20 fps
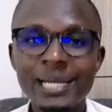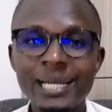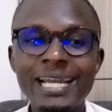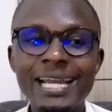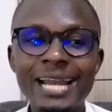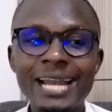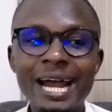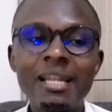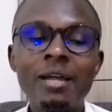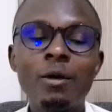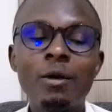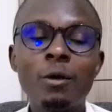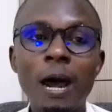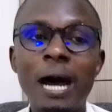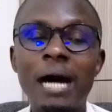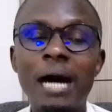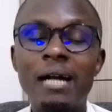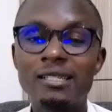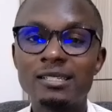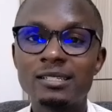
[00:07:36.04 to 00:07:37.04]
In other
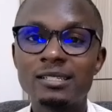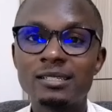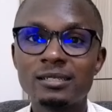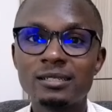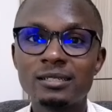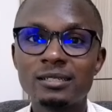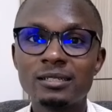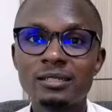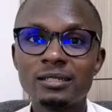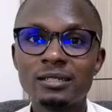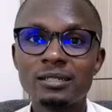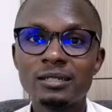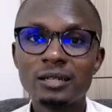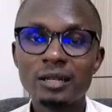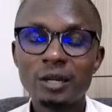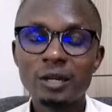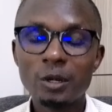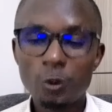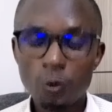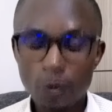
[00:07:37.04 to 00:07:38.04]
words,
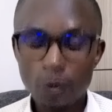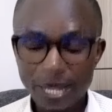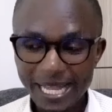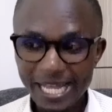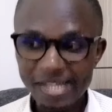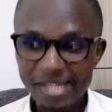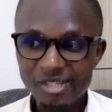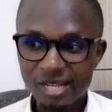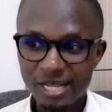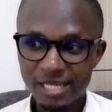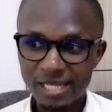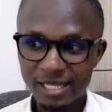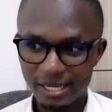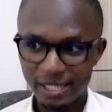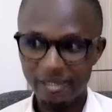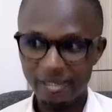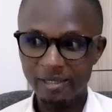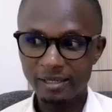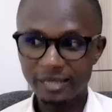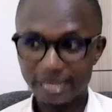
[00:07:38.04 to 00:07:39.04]
we as
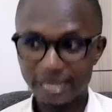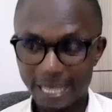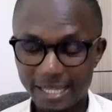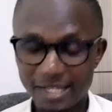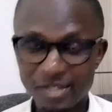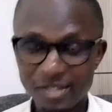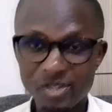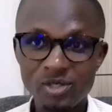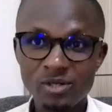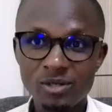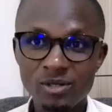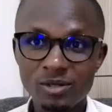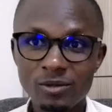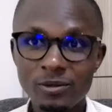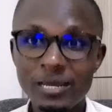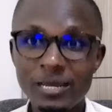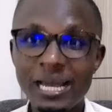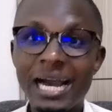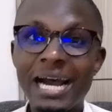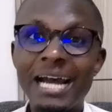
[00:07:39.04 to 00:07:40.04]
Kenyans,
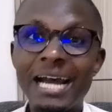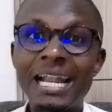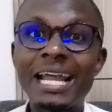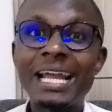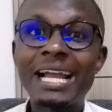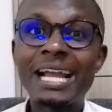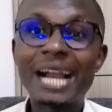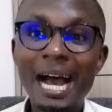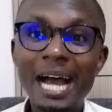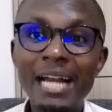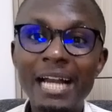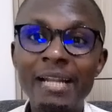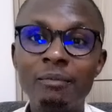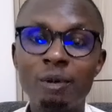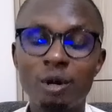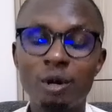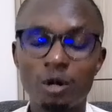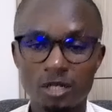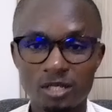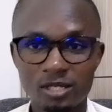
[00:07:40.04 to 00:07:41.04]
we are like
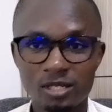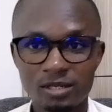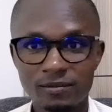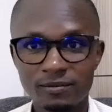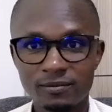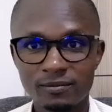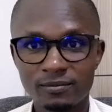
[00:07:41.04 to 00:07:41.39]
animals.